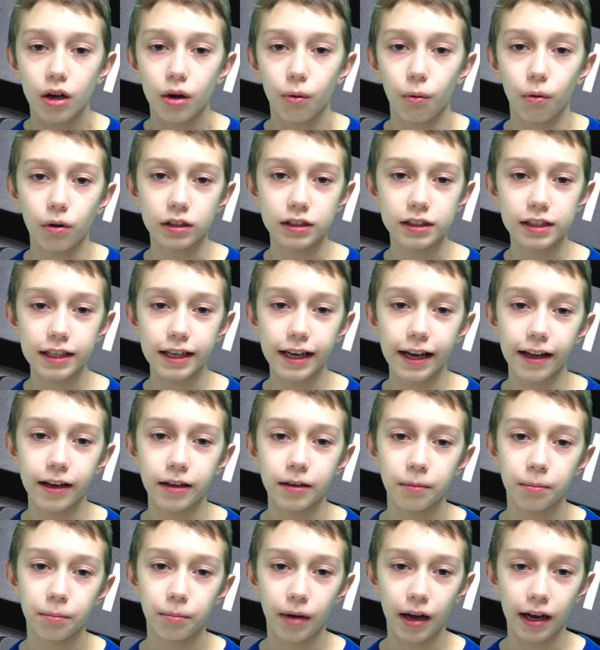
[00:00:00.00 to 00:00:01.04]
Once
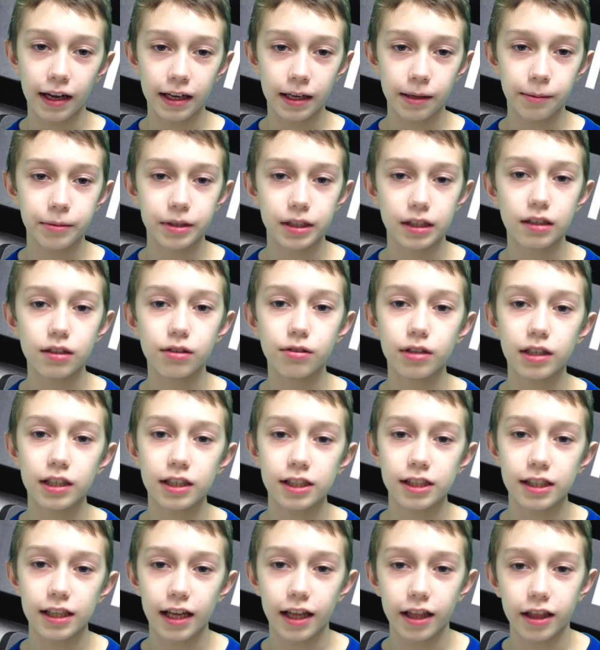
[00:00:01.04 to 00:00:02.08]
again, my name is
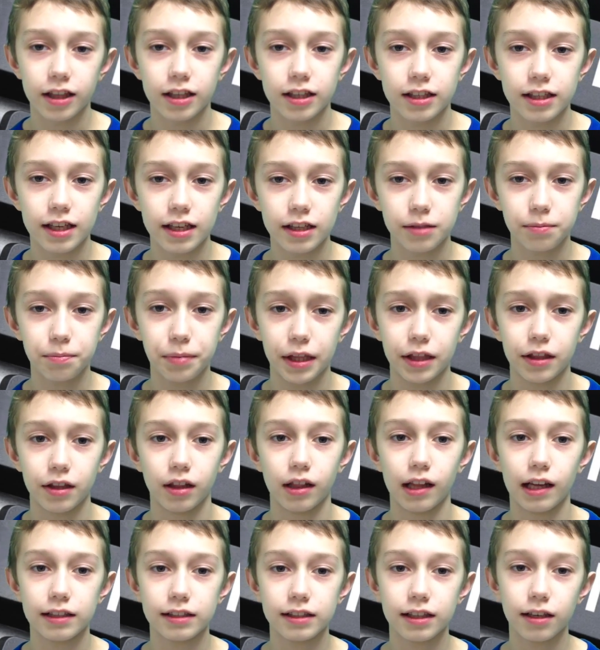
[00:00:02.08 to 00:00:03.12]
Lucas, and this has been the
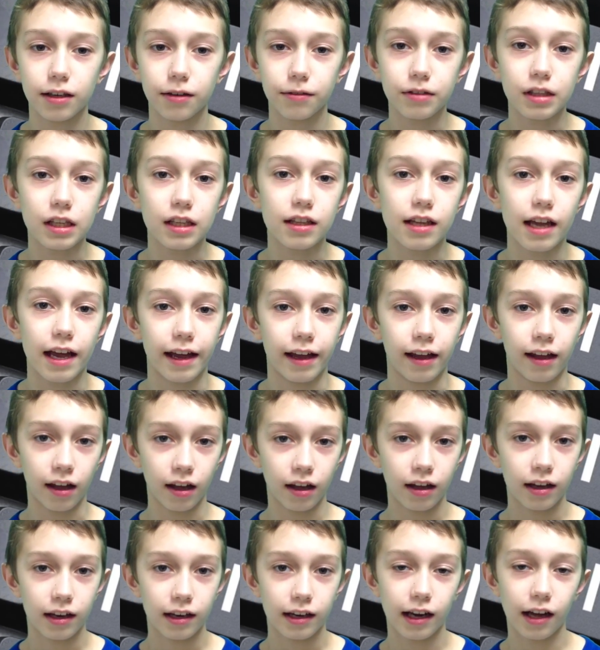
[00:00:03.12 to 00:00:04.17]
lesson of the day.
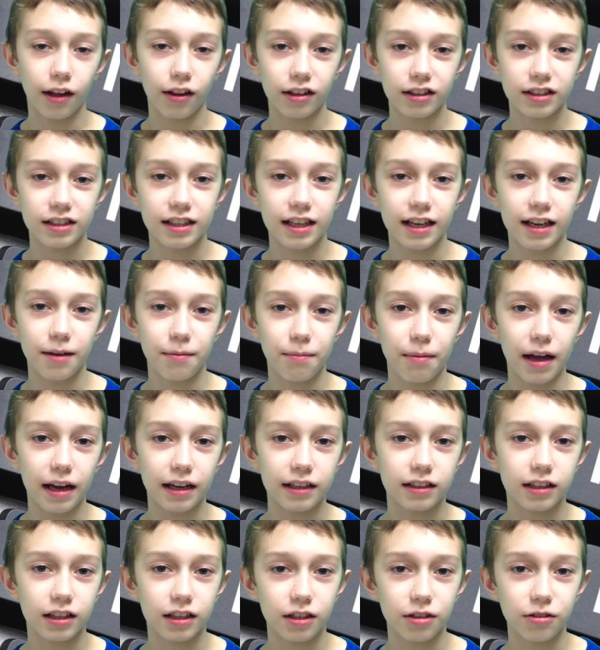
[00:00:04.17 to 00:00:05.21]
Now let's take it back
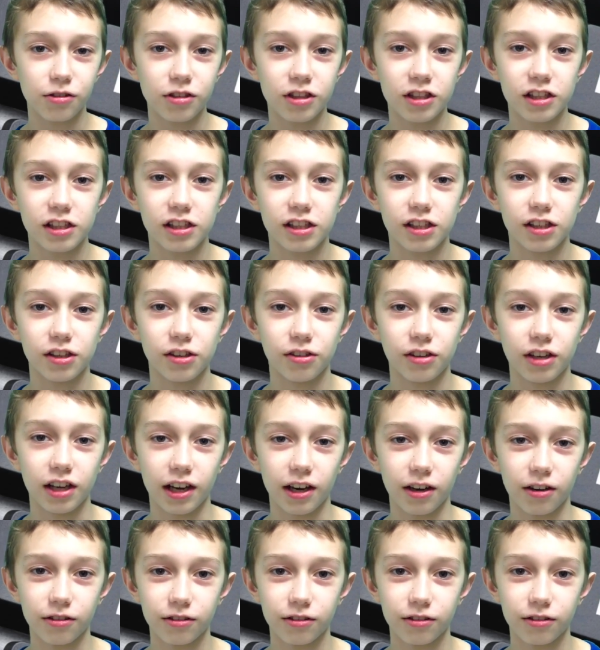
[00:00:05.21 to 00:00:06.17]
to you in the studio.